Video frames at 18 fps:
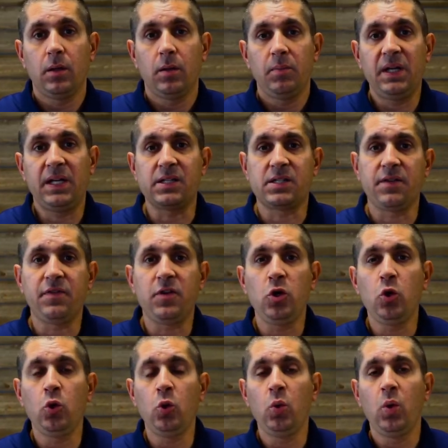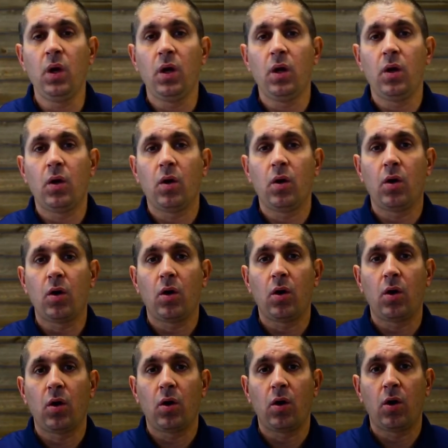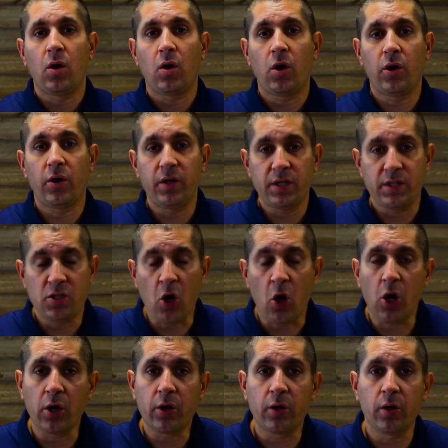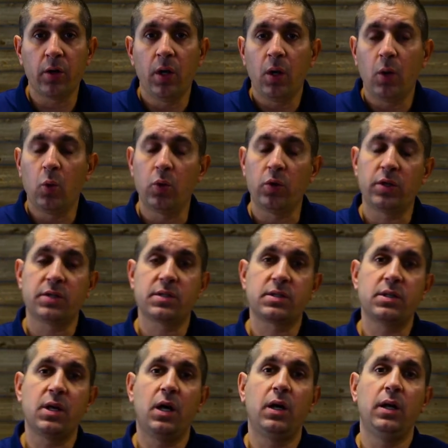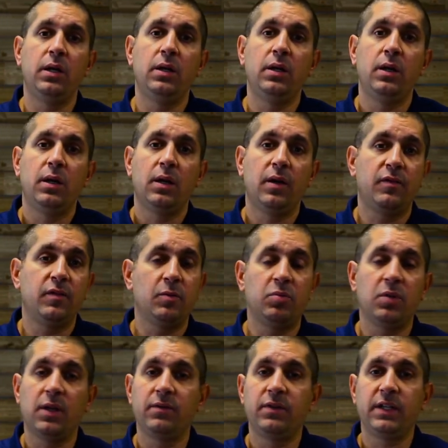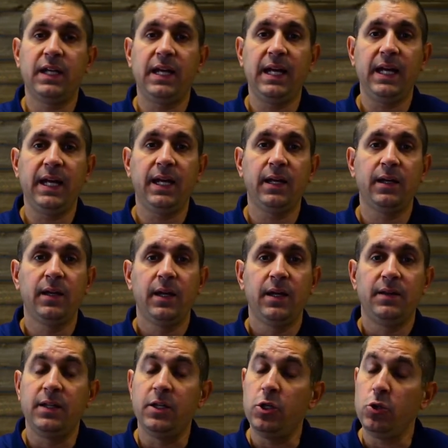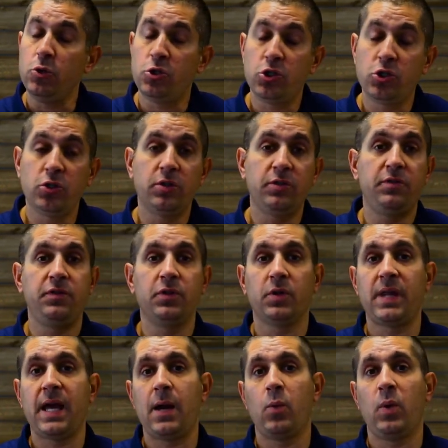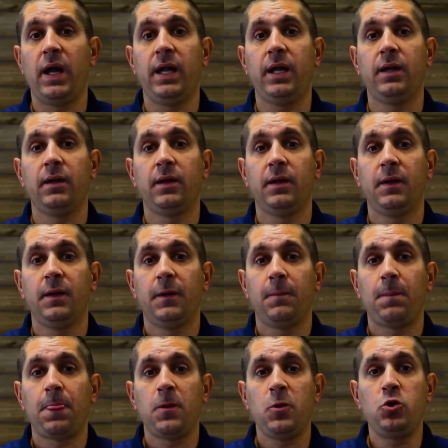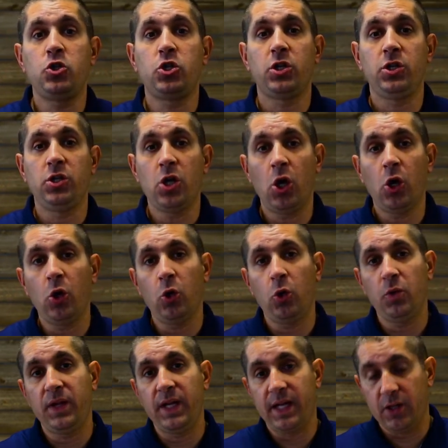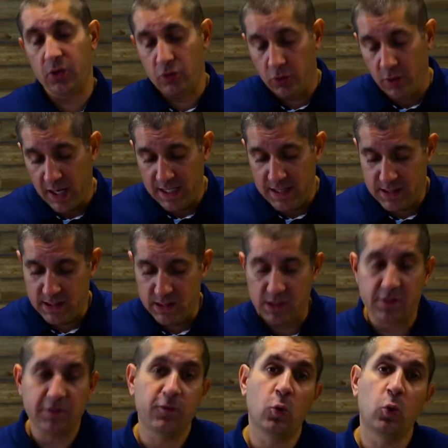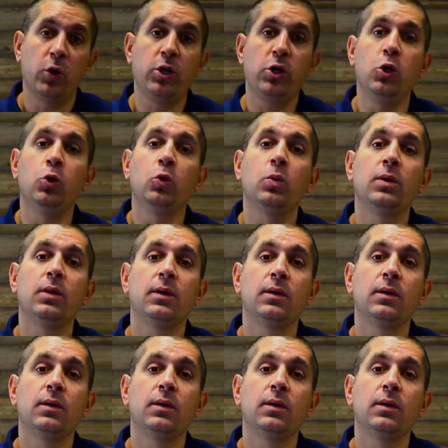Because if you are a daughter or a son of the beloved King, then you should feel that way. You should know that Christ is for you,